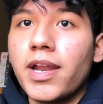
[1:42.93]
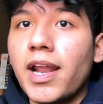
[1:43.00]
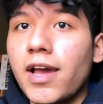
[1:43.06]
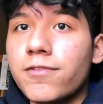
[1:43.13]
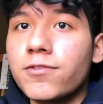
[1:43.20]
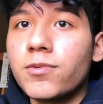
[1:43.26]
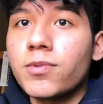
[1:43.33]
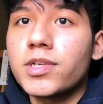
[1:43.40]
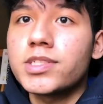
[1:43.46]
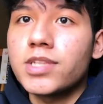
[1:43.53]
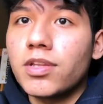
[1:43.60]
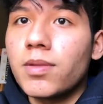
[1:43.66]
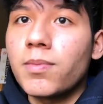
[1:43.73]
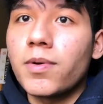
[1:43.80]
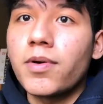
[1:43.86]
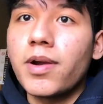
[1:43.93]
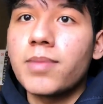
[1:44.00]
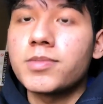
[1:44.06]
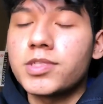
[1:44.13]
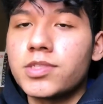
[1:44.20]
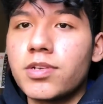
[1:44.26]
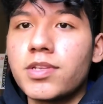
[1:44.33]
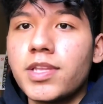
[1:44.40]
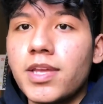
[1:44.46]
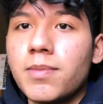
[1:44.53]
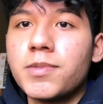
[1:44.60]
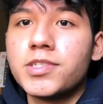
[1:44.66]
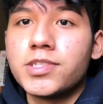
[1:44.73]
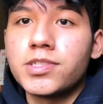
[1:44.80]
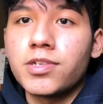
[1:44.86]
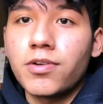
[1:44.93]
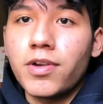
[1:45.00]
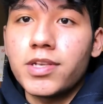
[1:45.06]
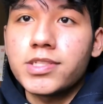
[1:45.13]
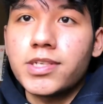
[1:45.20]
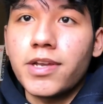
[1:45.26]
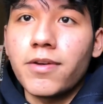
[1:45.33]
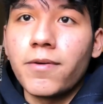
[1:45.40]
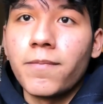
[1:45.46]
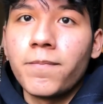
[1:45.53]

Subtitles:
and afterward tell the program to turn the image into grayscale.